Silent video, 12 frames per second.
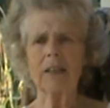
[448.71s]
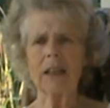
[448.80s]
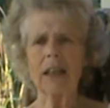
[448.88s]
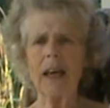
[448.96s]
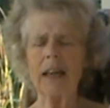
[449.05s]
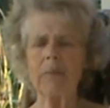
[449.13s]

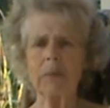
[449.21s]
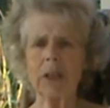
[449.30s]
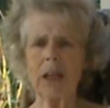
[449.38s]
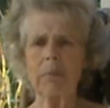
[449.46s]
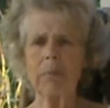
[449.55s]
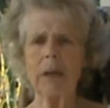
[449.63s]
The game
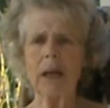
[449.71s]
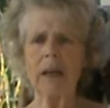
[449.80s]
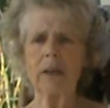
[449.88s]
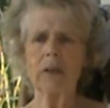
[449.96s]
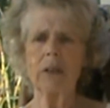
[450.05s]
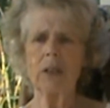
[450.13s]
that I
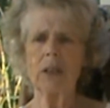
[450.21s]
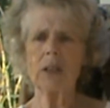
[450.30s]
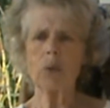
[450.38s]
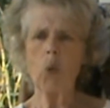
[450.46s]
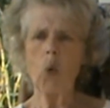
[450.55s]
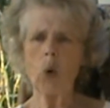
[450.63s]
play on it
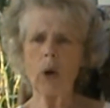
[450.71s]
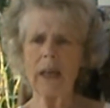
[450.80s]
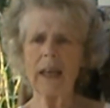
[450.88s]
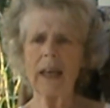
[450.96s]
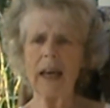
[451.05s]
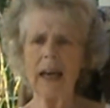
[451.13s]
is a
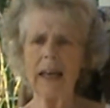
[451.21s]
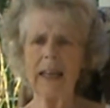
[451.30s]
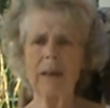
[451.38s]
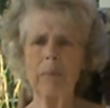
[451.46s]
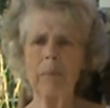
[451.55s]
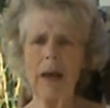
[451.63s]
walking
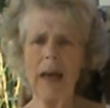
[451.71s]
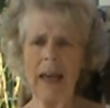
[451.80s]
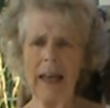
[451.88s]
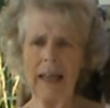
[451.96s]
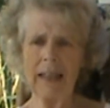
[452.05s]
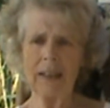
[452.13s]
game,
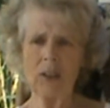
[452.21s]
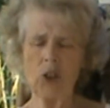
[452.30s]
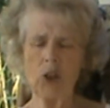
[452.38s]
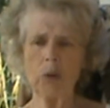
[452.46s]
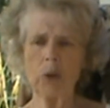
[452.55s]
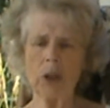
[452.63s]

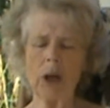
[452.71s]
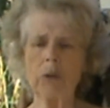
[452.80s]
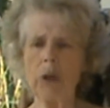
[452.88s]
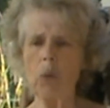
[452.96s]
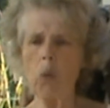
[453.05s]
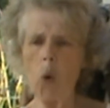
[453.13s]
and you can
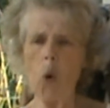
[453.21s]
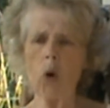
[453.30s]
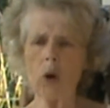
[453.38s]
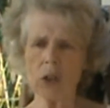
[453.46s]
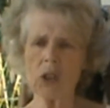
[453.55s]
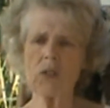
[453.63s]
only
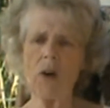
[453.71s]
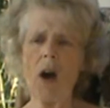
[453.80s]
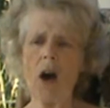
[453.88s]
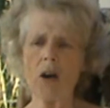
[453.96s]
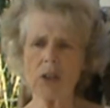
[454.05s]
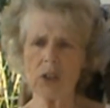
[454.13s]
walk as
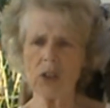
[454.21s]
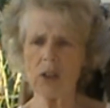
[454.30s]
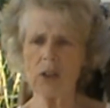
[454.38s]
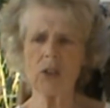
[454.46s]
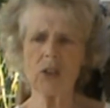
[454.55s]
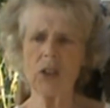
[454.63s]

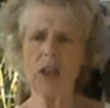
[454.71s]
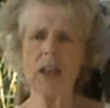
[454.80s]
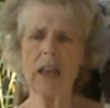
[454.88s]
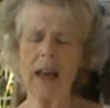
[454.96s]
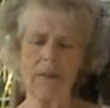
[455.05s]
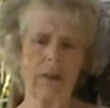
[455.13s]
fast as the
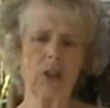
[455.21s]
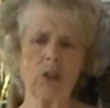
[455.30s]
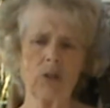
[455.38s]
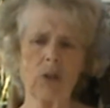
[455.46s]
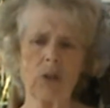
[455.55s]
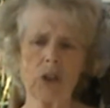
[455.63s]

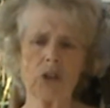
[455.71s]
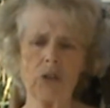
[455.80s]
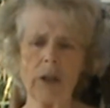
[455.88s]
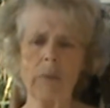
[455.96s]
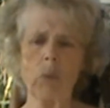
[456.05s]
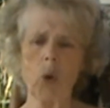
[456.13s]
character on the
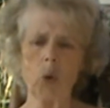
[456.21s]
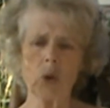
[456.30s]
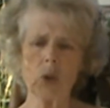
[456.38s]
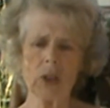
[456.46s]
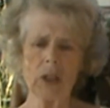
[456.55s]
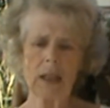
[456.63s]
screen
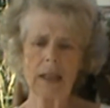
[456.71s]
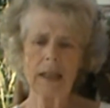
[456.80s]
walks.